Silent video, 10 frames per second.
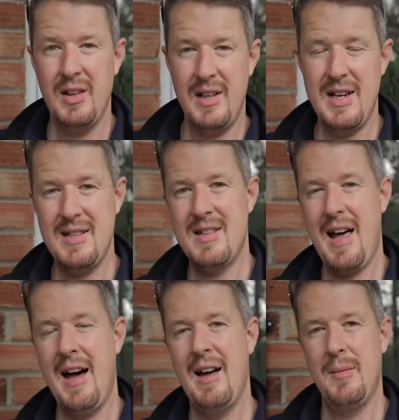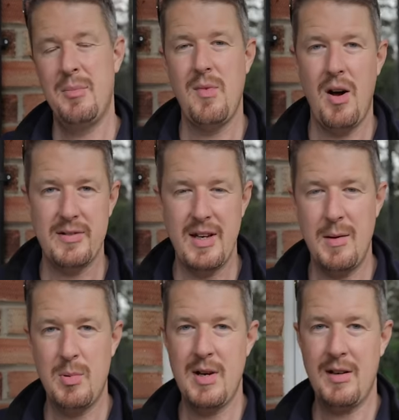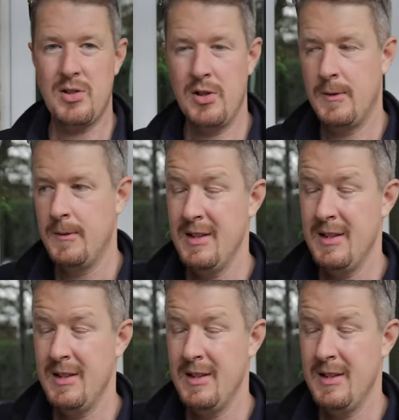needs that RCD protection.